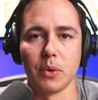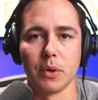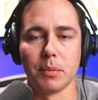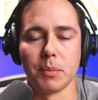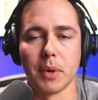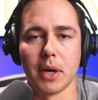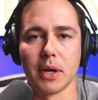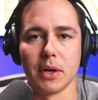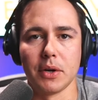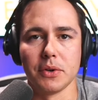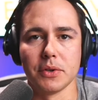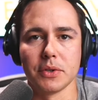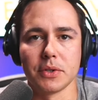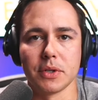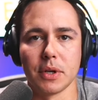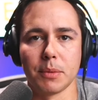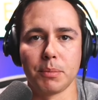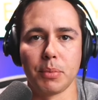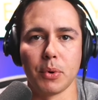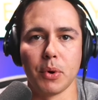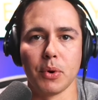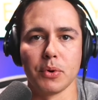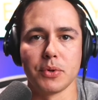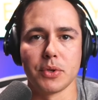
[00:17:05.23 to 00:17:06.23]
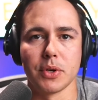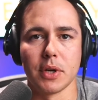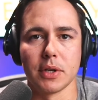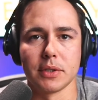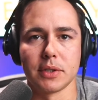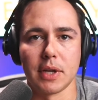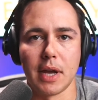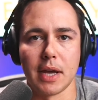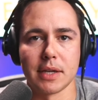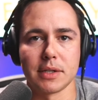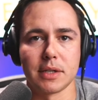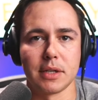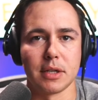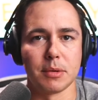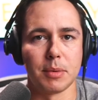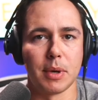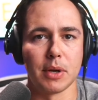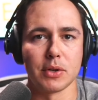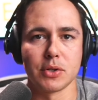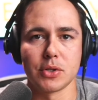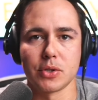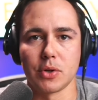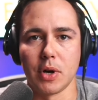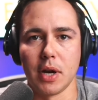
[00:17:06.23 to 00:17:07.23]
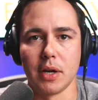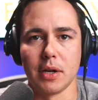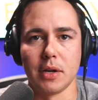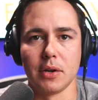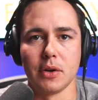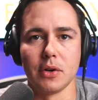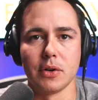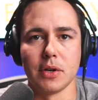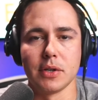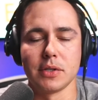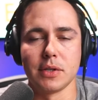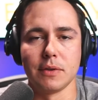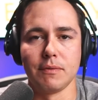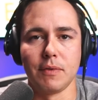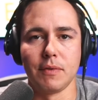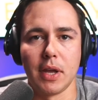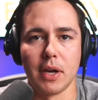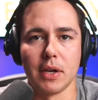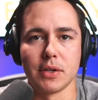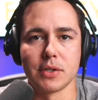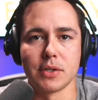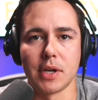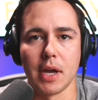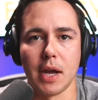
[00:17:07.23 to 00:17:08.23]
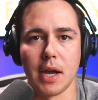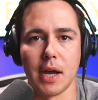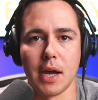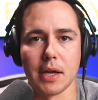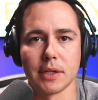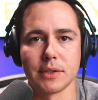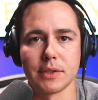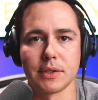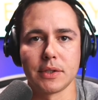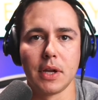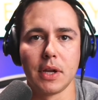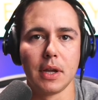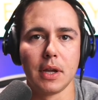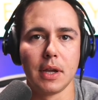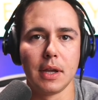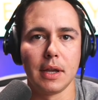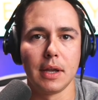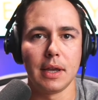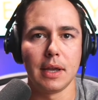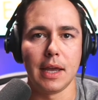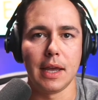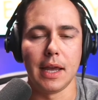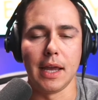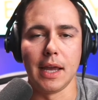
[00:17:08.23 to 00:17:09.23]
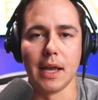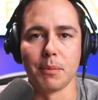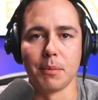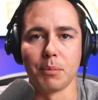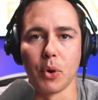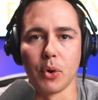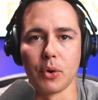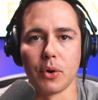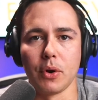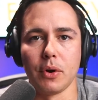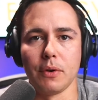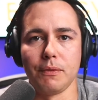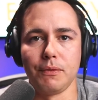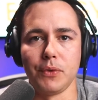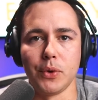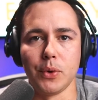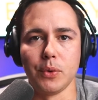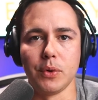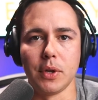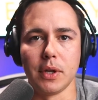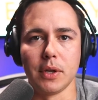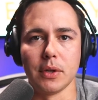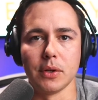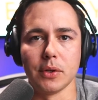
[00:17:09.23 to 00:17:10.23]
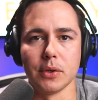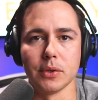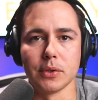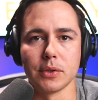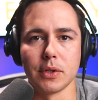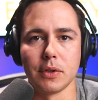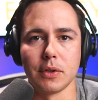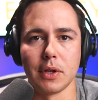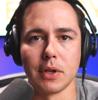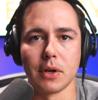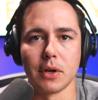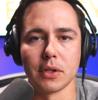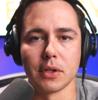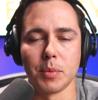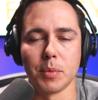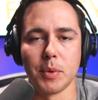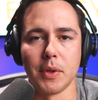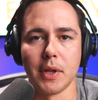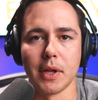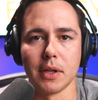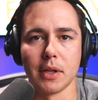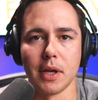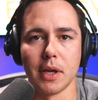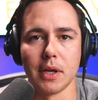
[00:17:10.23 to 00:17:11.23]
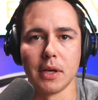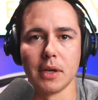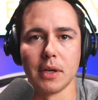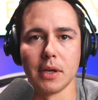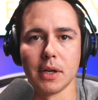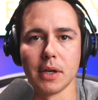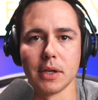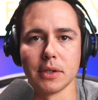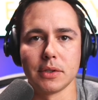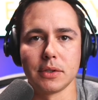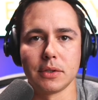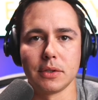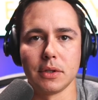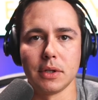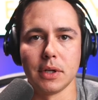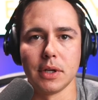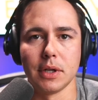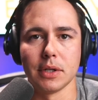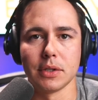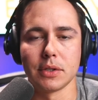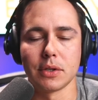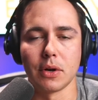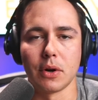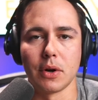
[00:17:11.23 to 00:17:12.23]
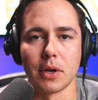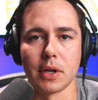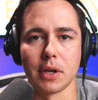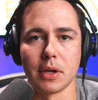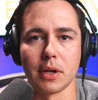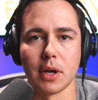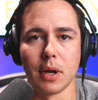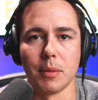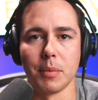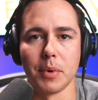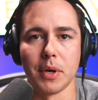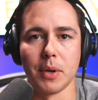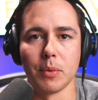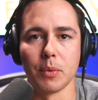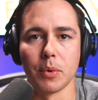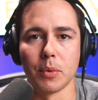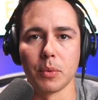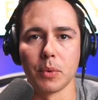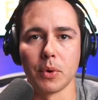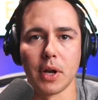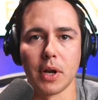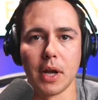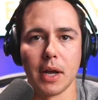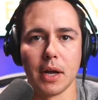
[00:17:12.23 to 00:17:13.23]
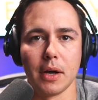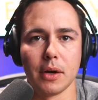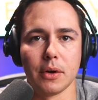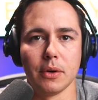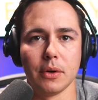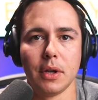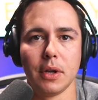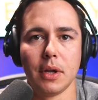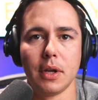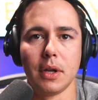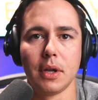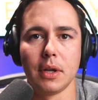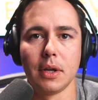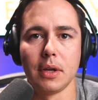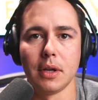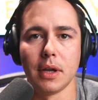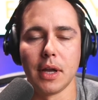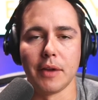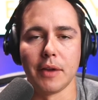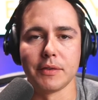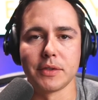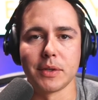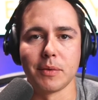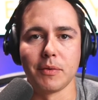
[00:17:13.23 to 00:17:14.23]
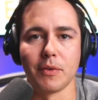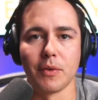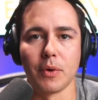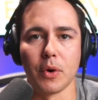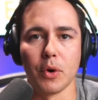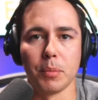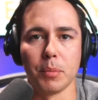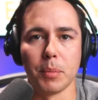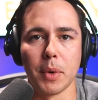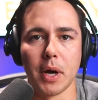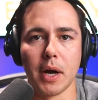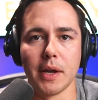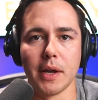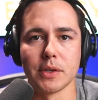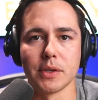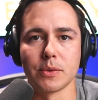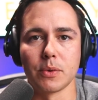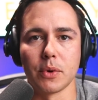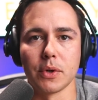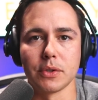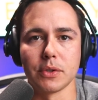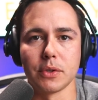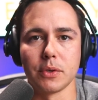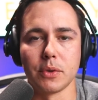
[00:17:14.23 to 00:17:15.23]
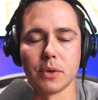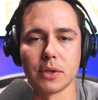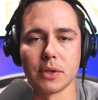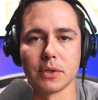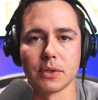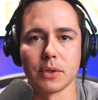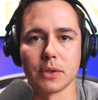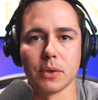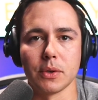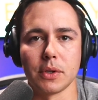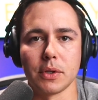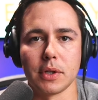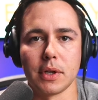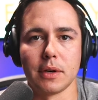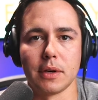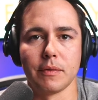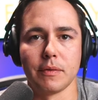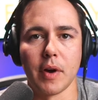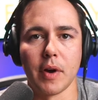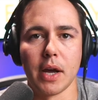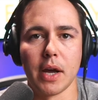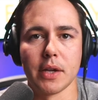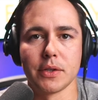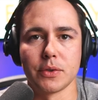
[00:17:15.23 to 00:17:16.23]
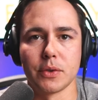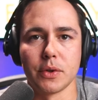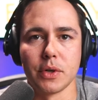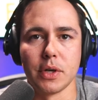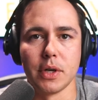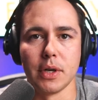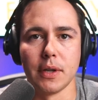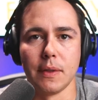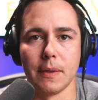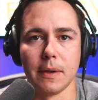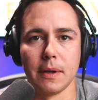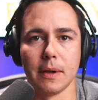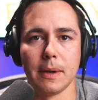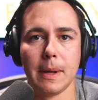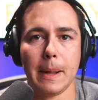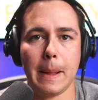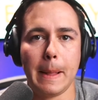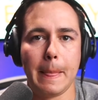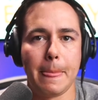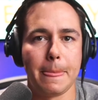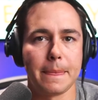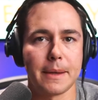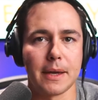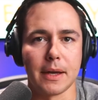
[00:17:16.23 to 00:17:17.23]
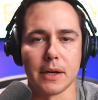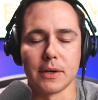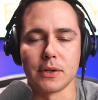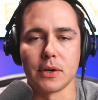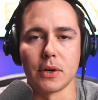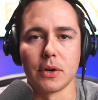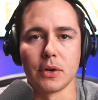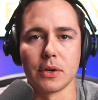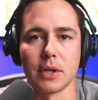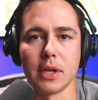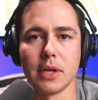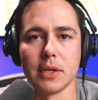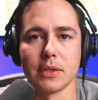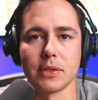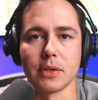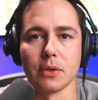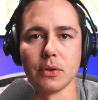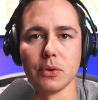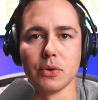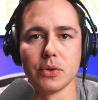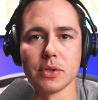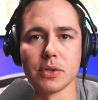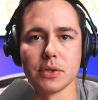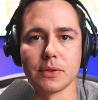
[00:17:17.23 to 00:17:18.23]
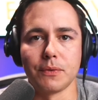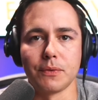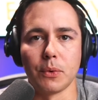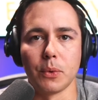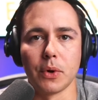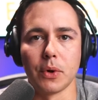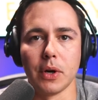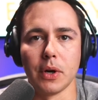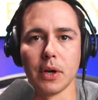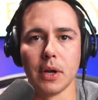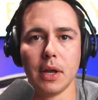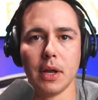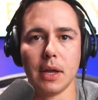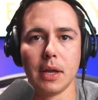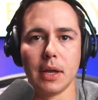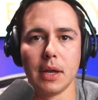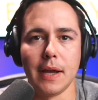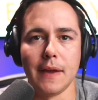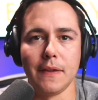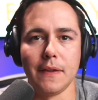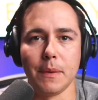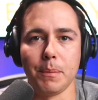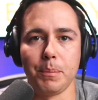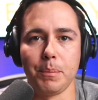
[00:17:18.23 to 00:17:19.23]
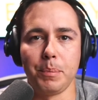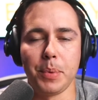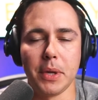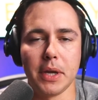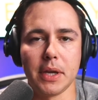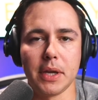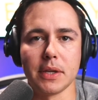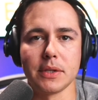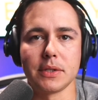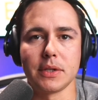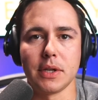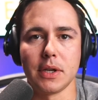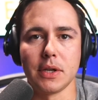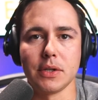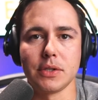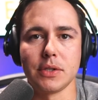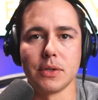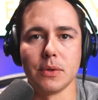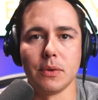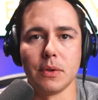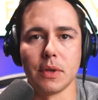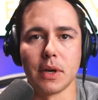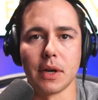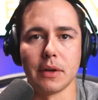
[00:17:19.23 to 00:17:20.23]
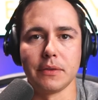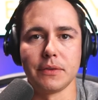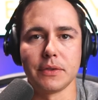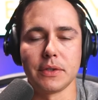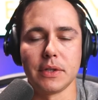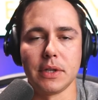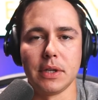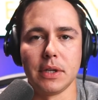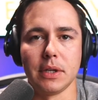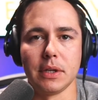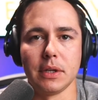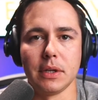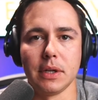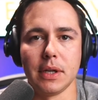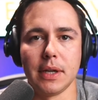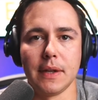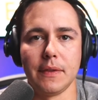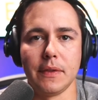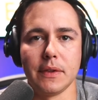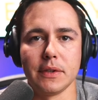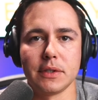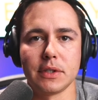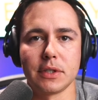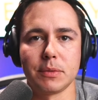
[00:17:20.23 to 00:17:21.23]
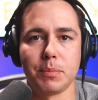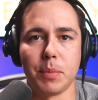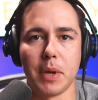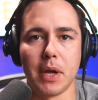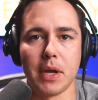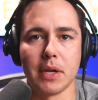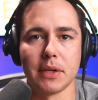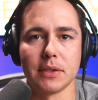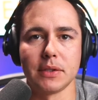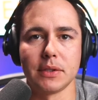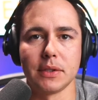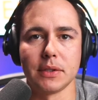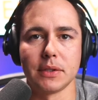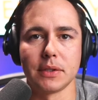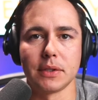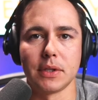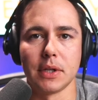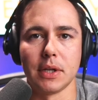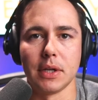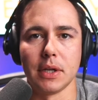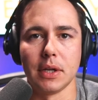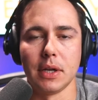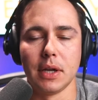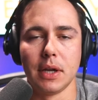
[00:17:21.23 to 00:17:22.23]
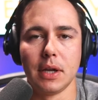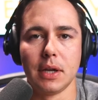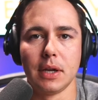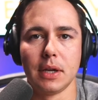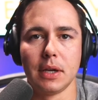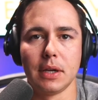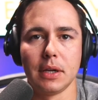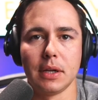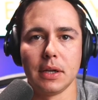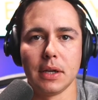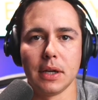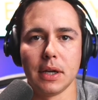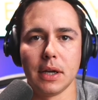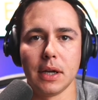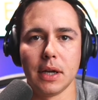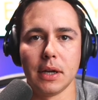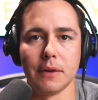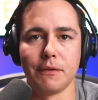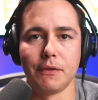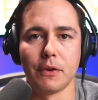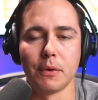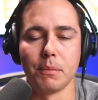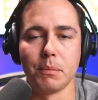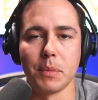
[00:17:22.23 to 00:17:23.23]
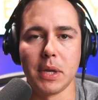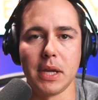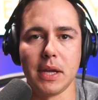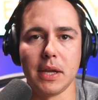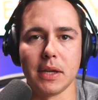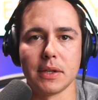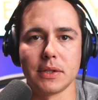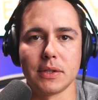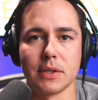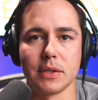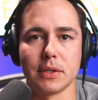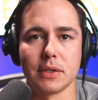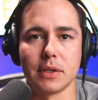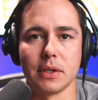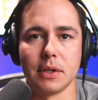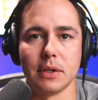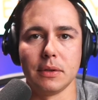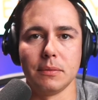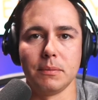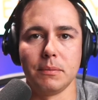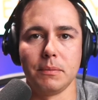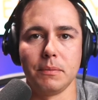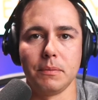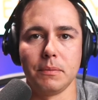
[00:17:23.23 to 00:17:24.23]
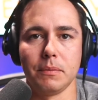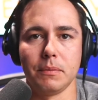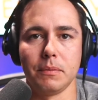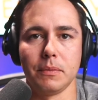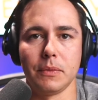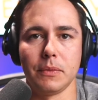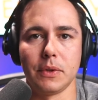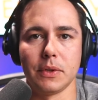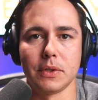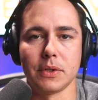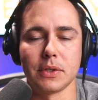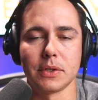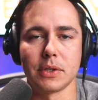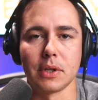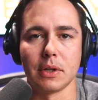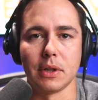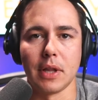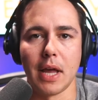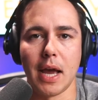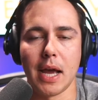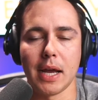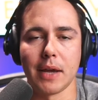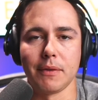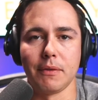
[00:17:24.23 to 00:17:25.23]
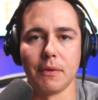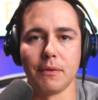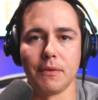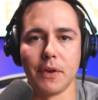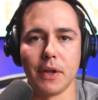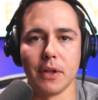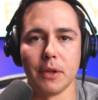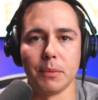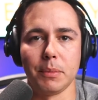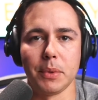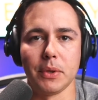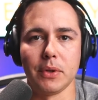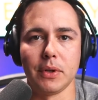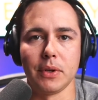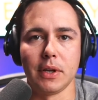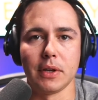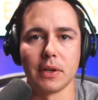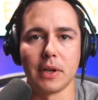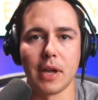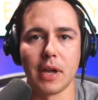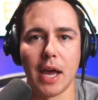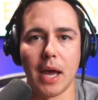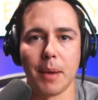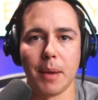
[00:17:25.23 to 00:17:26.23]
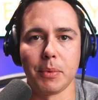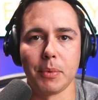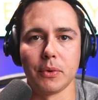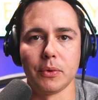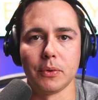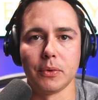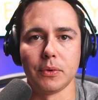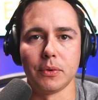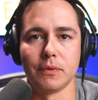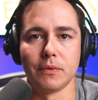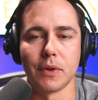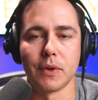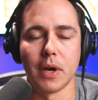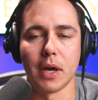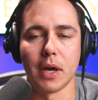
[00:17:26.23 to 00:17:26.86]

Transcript: miners approach us asking about stranded or disadvantaged gas and brokered a few deals. And then ultimately that led into us uh, starting a company where we're now I uh, have some of our own mines. We're also doing consulting and advisory and then kind of turnkey solutions for it. And the biggest issue that I've seen in this space is that uh, for me, it's just the, there's just the lack of availability of capital. You've kind